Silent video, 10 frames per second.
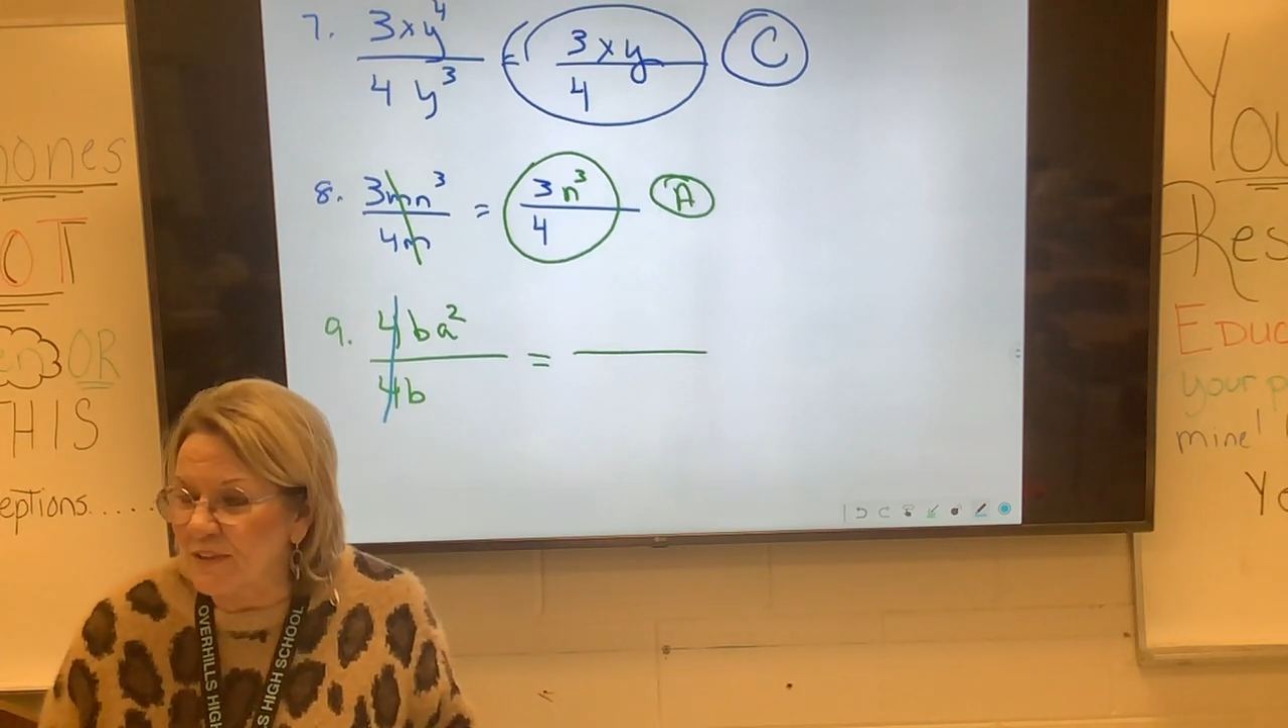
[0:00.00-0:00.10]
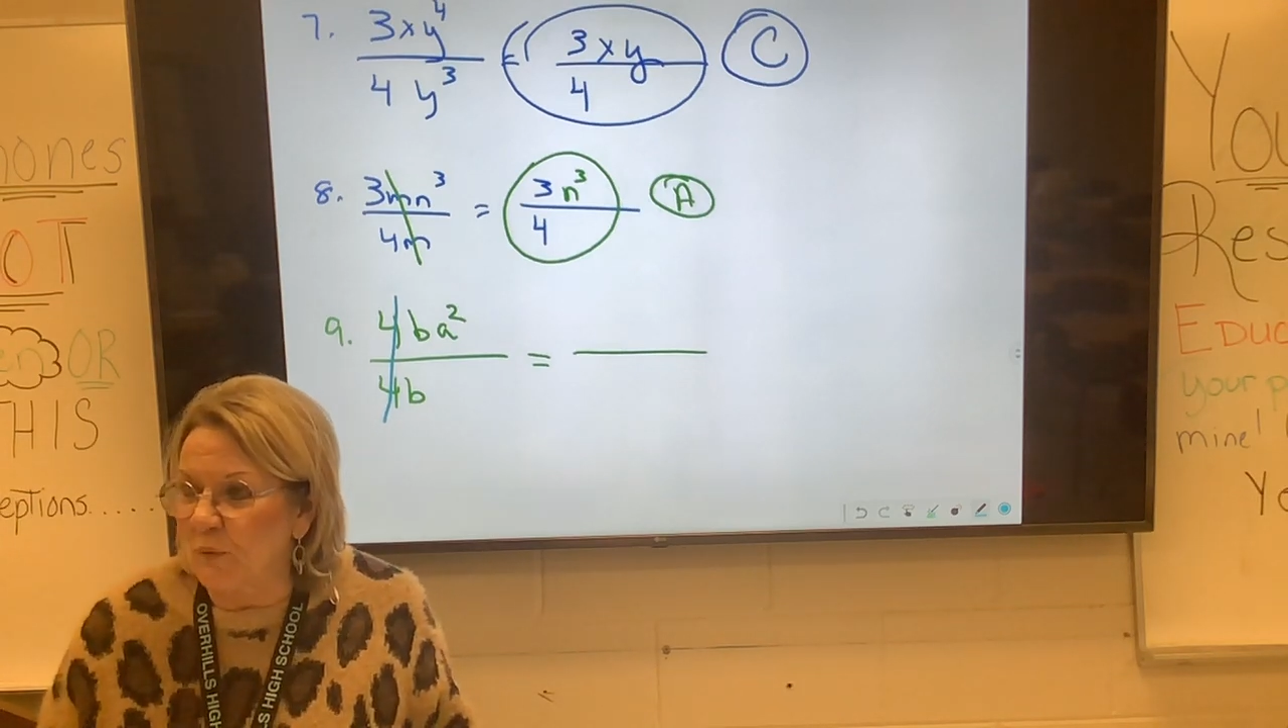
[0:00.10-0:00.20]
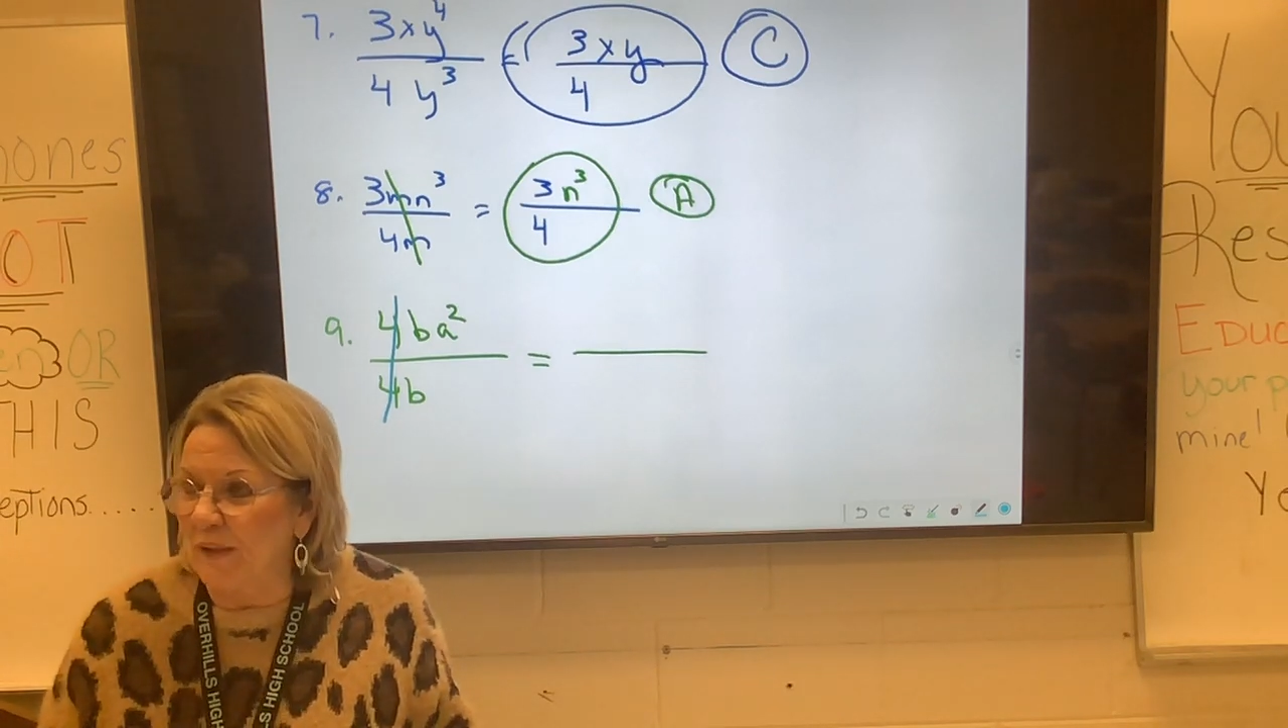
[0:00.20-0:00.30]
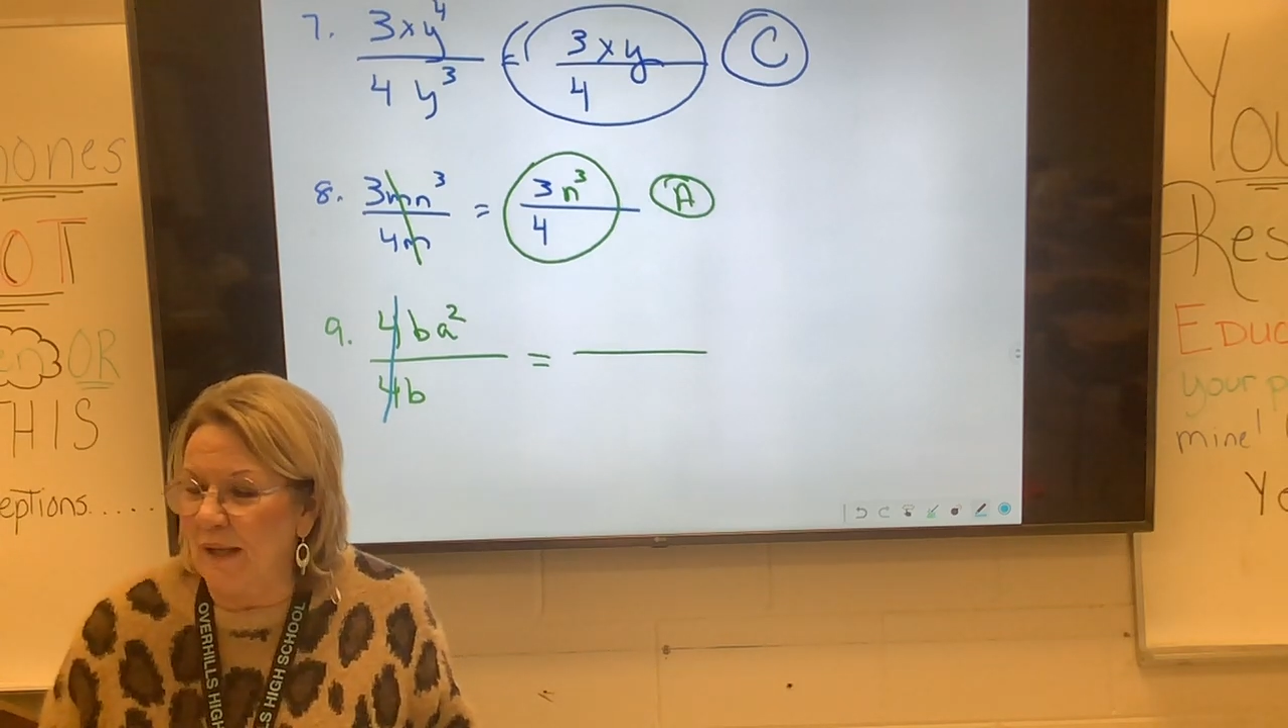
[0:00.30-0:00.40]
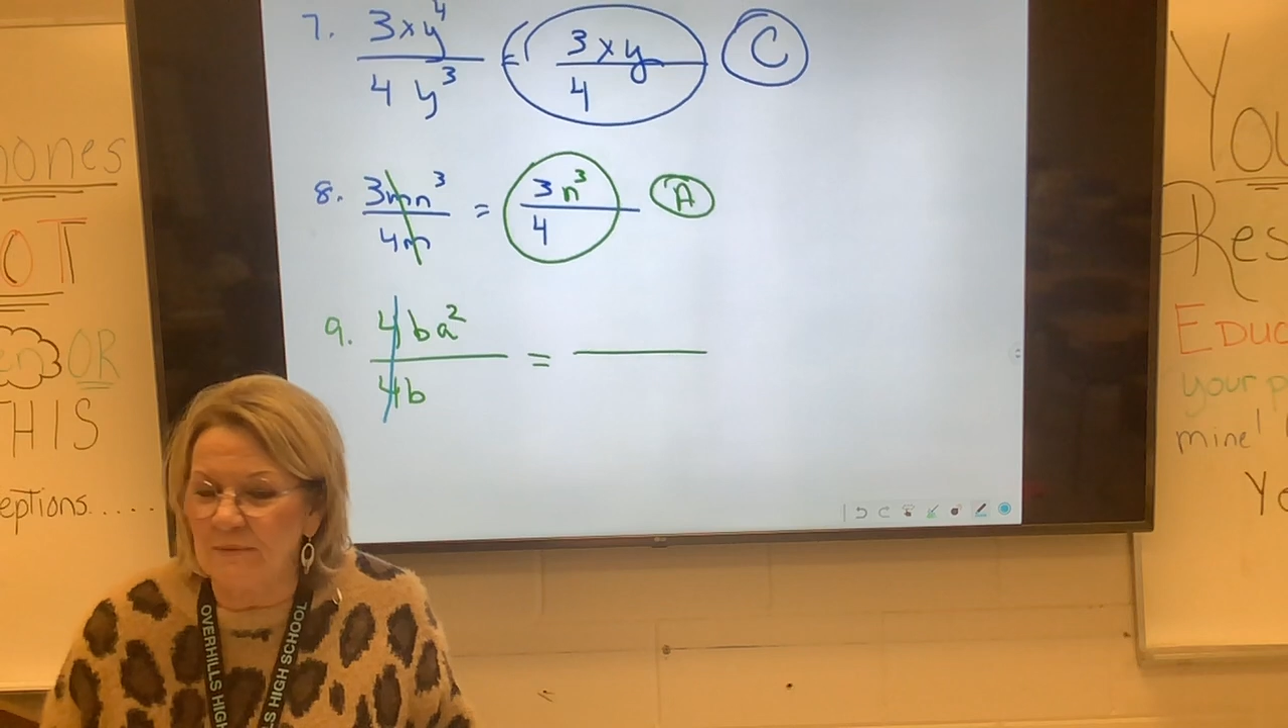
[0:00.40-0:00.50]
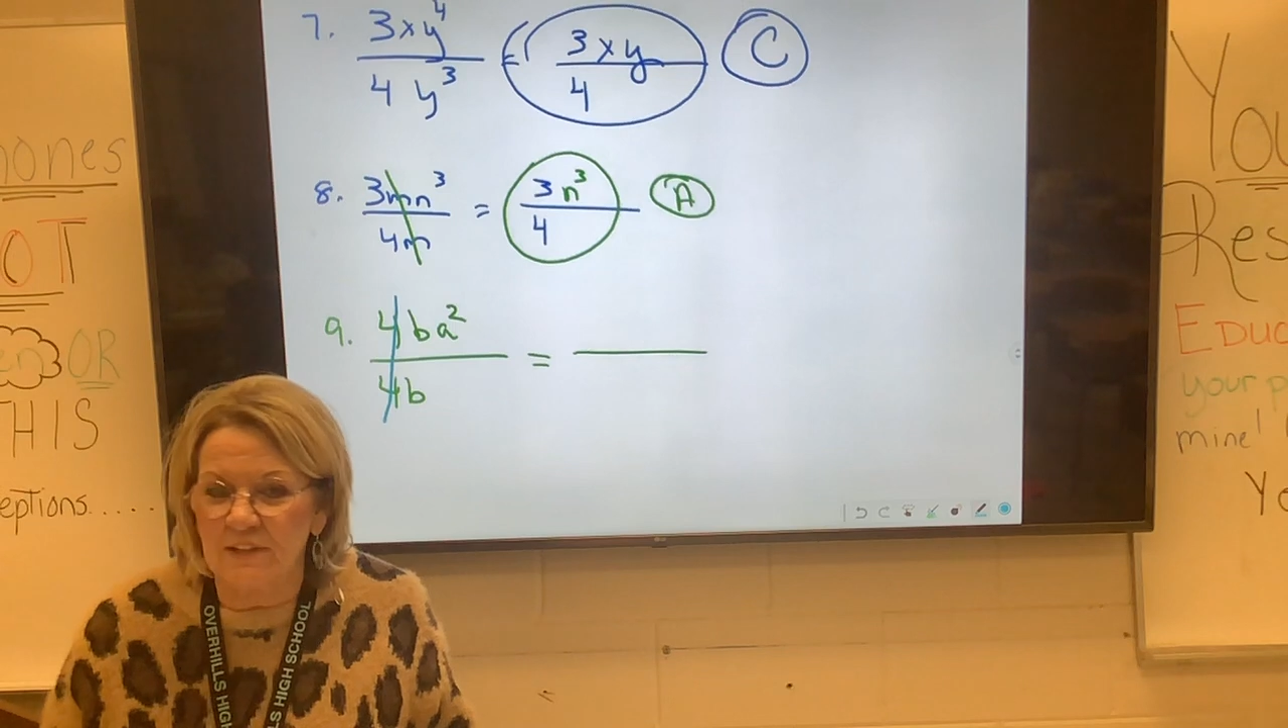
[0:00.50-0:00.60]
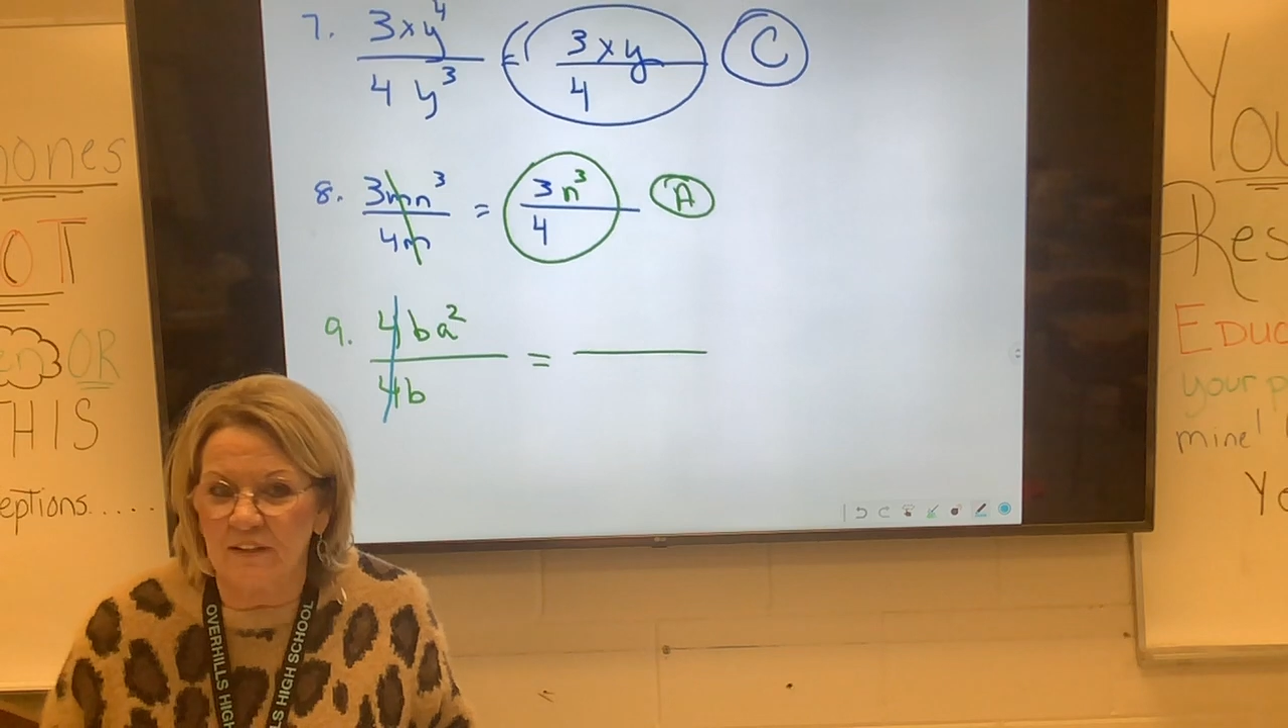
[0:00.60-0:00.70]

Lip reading: so what happens